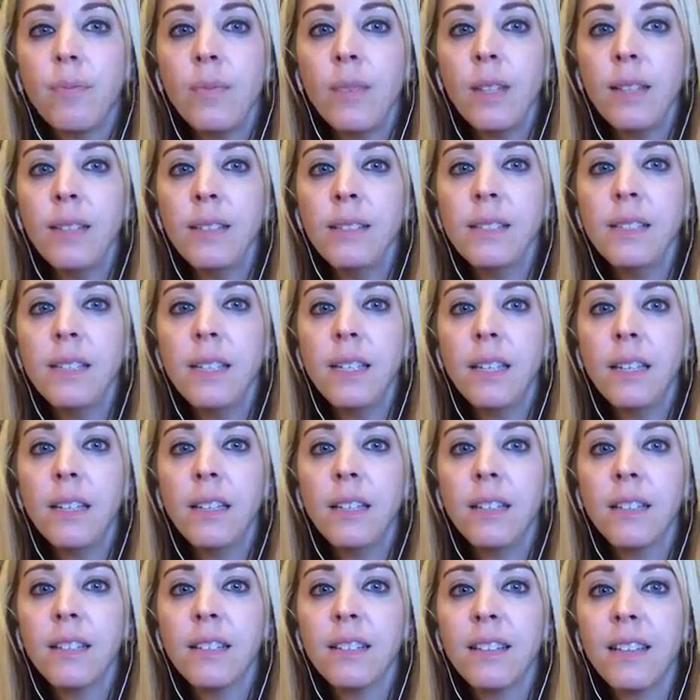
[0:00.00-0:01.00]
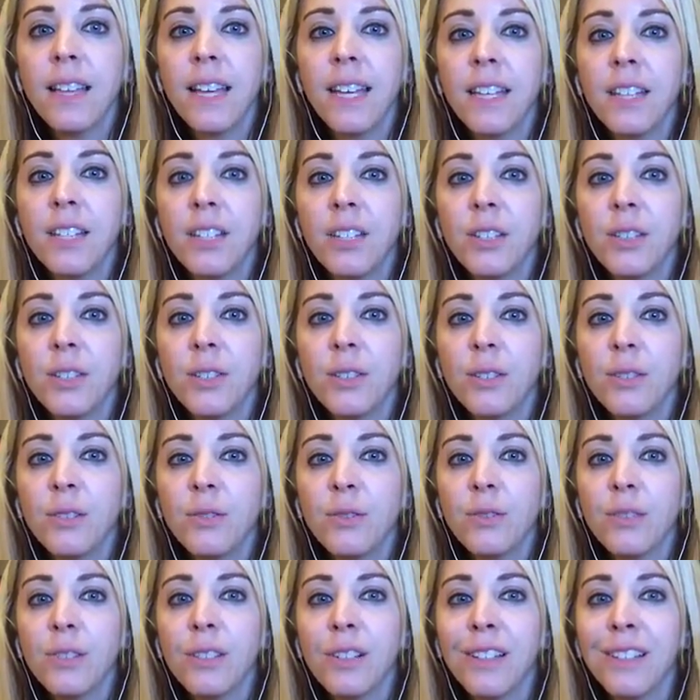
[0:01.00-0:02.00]
Let's see. Thank you
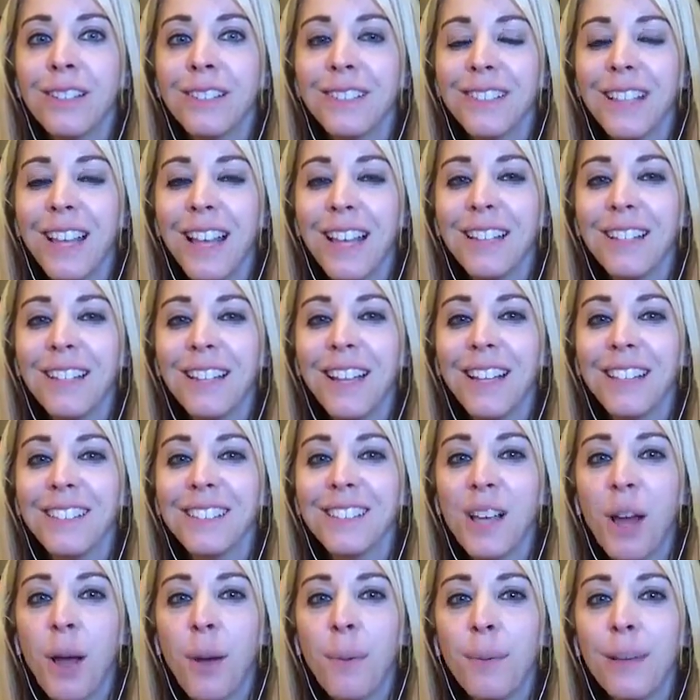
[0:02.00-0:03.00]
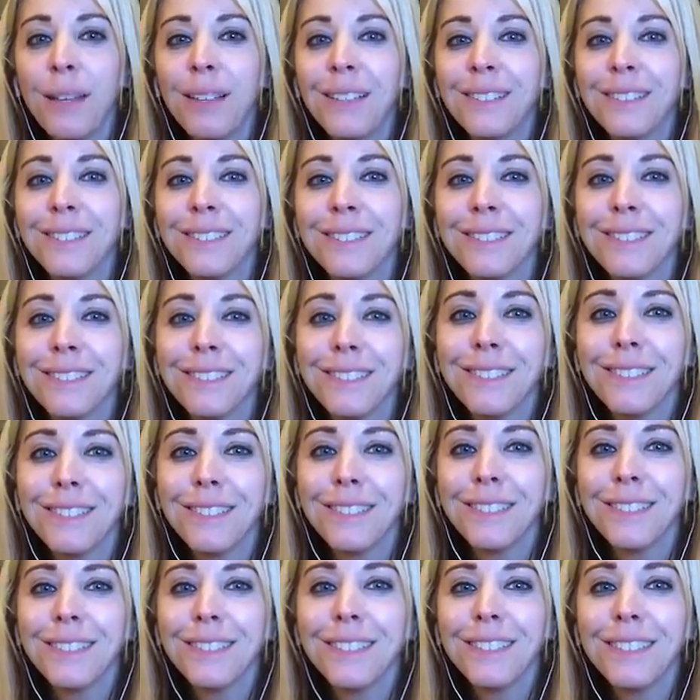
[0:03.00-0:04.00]
for that nice comment.
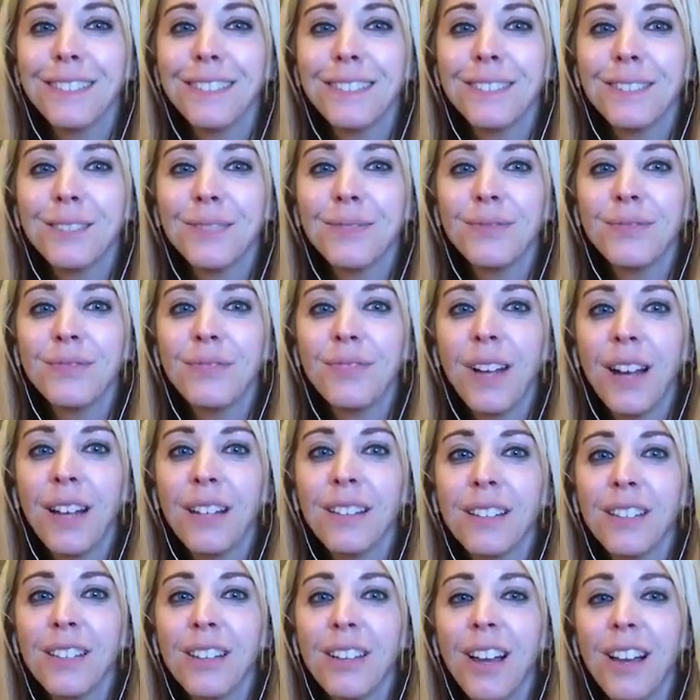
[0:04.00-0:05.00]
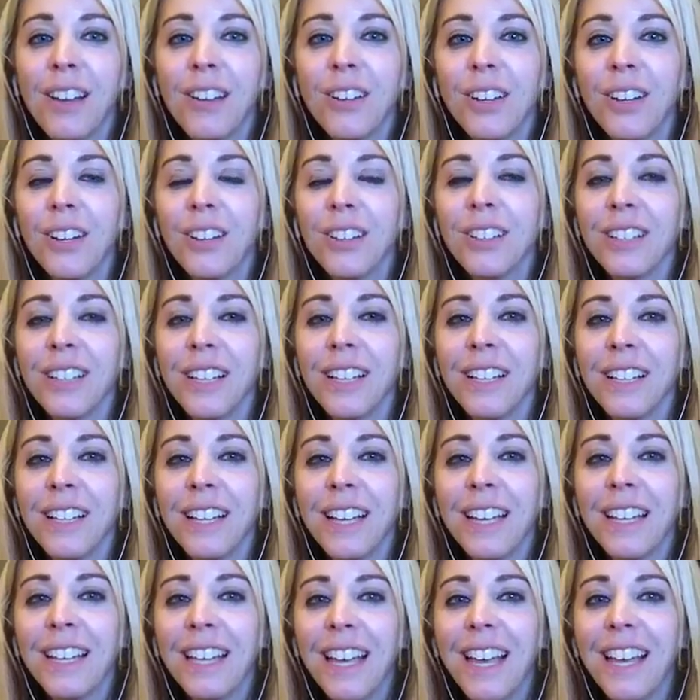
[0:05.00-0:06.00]
Finally got your hair.
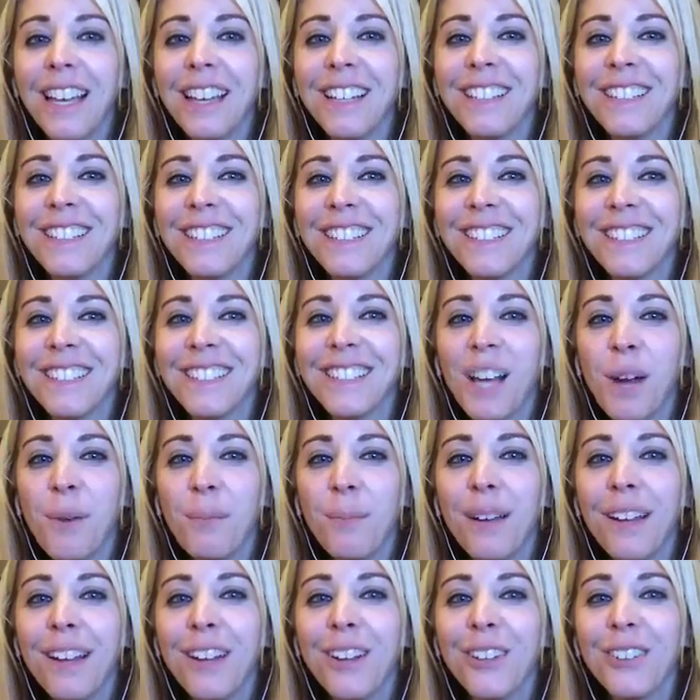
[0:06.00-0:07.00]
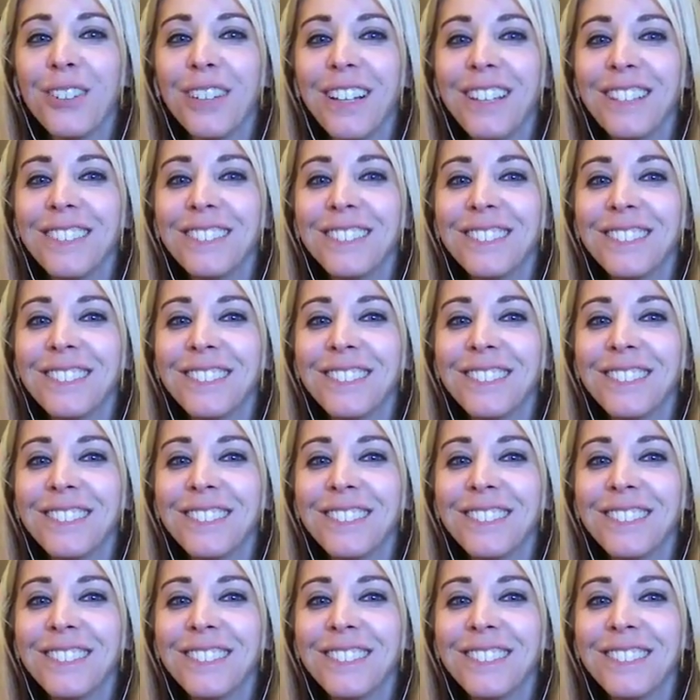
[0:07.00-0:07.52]
Yeah. Got my hair done.